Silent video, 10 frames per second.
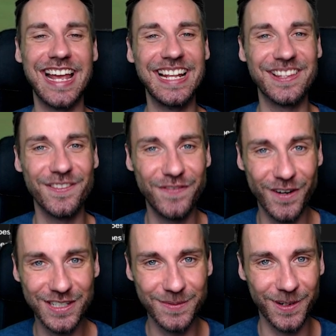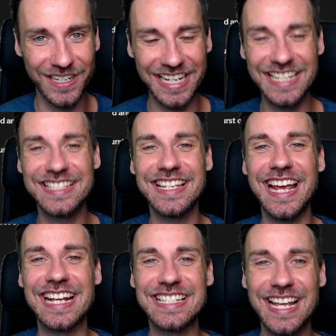and the first one is
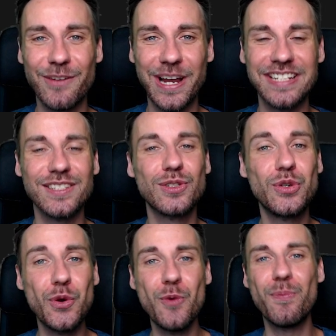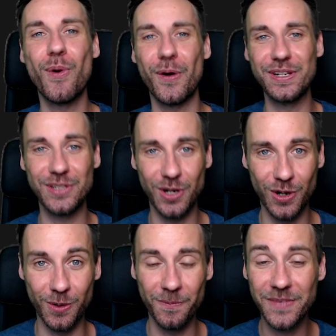Accelerate
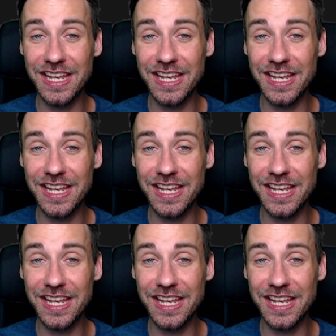2.0.